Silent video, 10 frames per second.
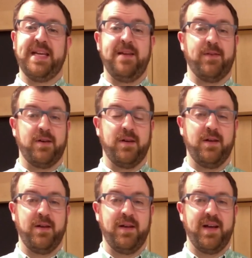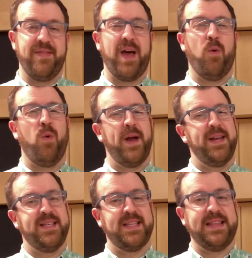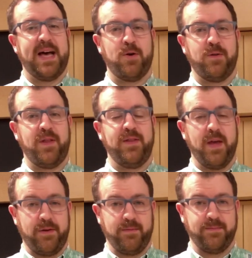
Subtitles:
even and that one isn't louder than the other.